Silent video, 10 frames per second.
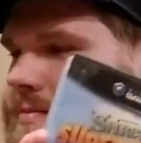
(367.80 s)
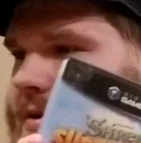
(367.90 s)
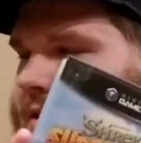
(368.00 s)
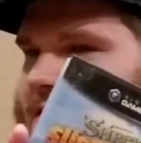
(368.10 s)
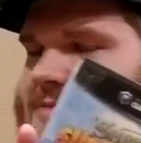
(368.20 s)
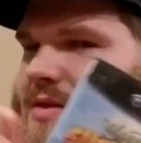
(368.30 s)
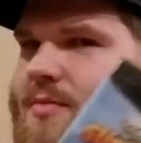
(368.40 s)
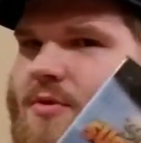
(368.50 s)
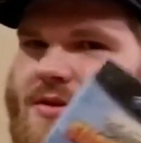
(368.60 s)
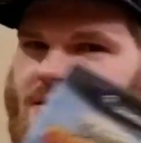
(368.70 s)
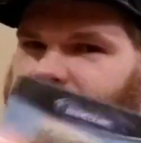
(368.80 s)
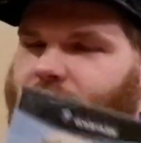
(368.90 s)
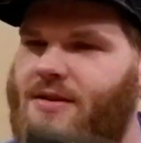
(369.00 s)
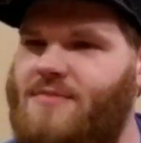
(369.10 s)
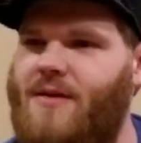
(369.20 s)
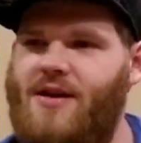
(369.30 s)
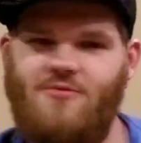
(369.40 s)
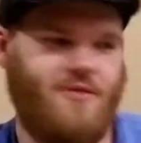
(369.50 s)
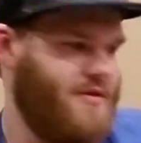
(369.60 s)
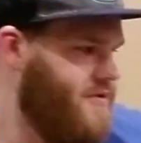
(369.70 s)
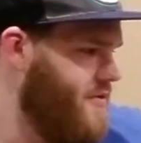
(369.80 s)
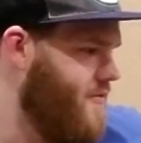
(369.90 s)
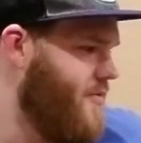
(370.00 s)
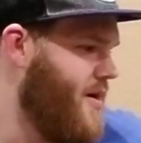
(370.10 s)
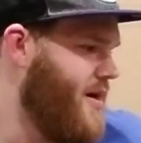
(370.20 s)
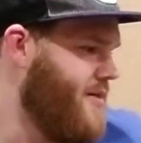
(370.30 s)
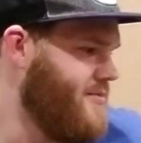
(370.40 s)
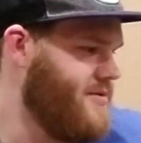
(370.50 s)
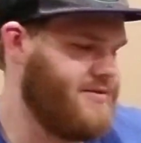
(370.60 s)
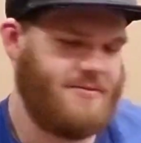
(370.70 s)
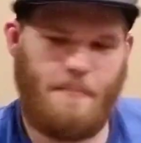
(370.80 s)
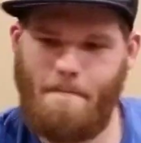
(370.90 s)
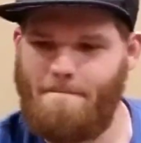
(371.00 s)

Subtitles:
gonna get some of the boys that I play Smash with over to my house.